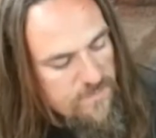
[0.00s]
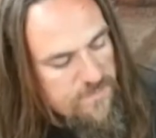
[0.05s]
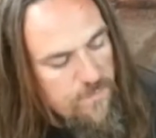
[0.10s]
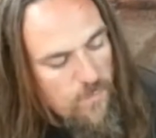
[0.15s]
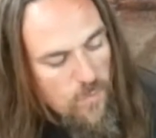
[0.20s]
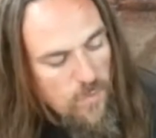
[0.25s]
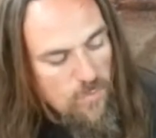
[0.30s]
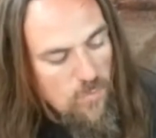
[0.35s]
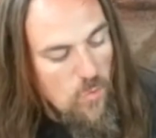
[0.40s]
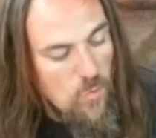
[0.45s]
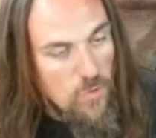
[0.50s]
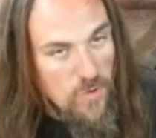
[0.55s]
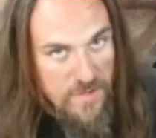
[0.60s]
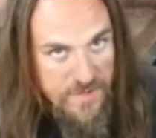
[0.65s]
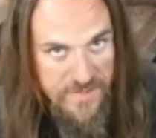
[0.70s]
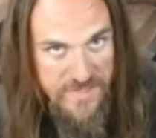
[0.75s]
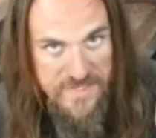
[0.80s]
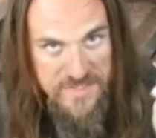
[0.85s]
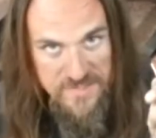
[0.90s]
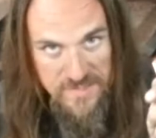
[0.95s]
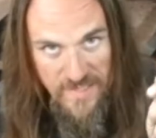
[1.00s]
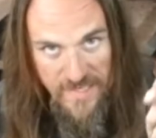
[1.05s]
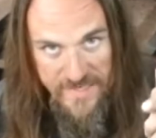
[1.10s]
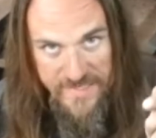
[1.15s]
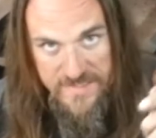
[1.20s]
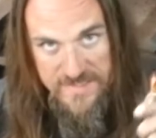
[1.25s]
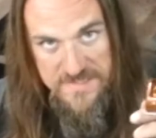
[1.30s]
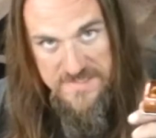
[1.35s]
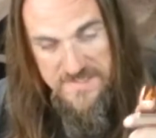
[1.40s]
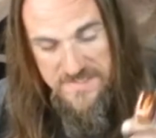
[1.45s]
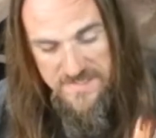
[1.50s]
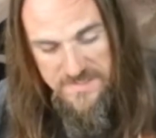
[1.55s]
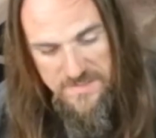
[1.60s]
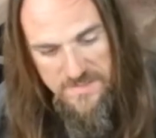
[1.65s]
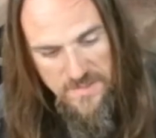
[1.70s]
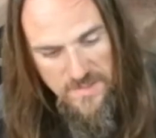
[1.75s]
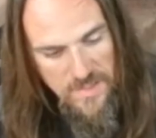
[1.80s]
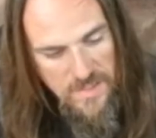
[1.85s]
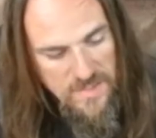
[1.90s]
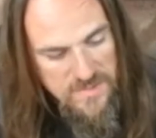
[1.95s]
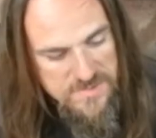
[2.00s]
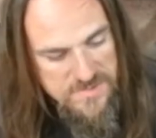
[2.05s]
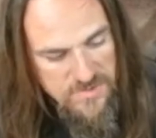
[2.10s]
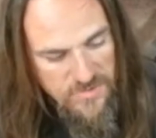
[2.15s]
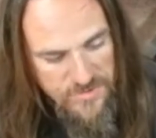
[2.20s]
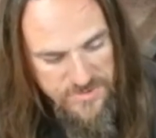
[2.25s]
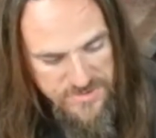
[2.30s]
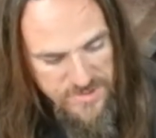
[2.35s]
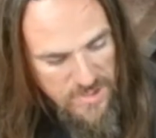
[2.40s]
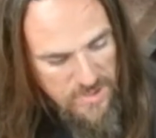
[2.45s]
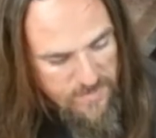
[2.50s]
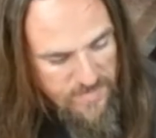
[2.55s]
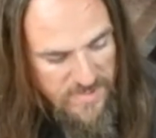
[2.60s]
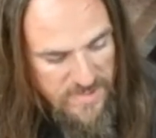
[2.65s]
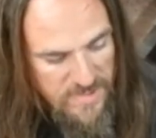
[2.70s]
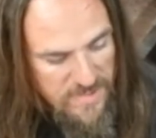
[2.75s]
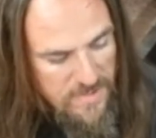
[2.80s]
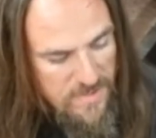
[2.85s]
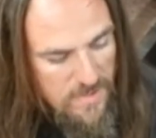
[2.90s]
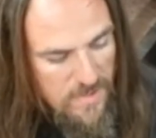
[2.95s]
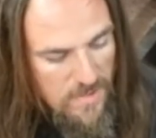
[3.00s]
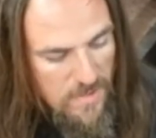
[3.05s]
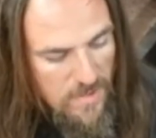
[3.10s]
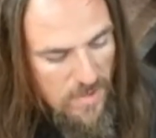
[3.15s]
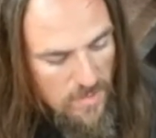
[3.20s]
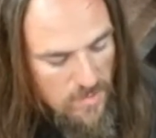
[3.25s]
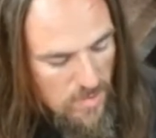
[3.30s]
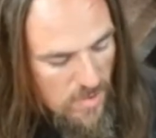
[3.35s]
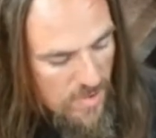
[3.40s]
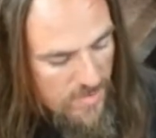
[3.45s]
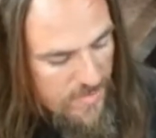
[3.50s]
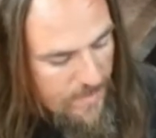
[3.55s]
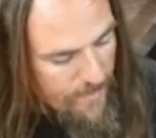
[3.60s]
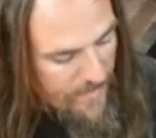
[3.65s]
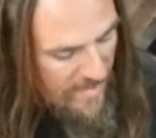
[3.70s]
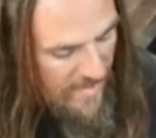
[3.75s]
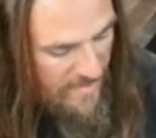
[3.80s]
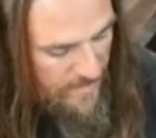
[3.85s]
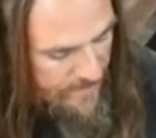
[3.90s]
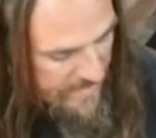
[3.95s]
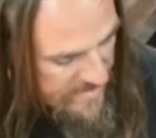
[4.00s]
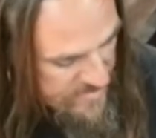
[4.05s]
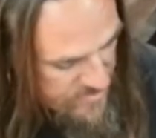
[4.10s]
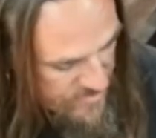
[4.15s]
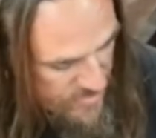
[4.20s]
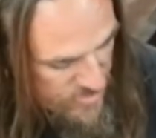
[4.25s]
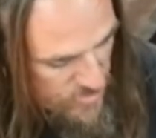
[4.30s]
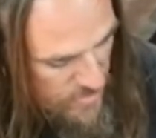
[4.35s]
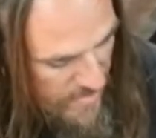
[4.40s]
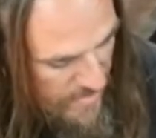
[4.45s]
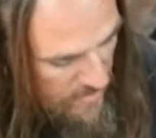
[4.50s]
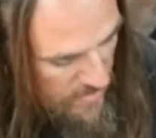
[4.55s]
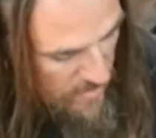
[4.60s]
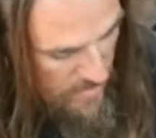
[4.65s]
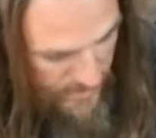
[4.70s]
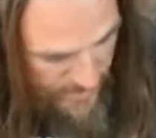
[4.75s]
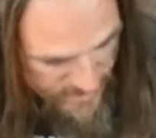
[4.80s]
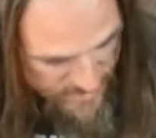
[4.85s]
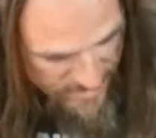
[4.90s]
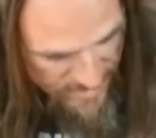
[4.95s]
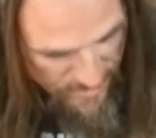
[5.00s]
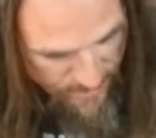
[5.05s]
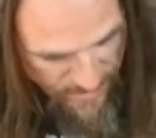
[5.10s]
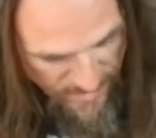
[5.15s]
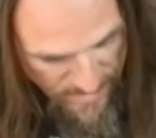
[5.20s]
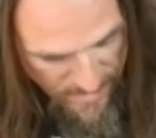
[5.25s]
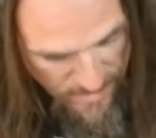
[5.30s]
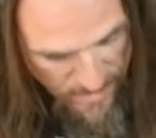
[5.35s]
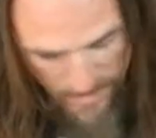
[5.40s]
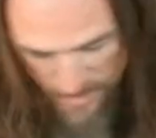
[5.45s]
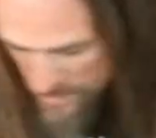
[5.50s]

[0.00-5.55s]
4 more of these lights, so there's going to be, along the bottom edge of the trailer, there's going to be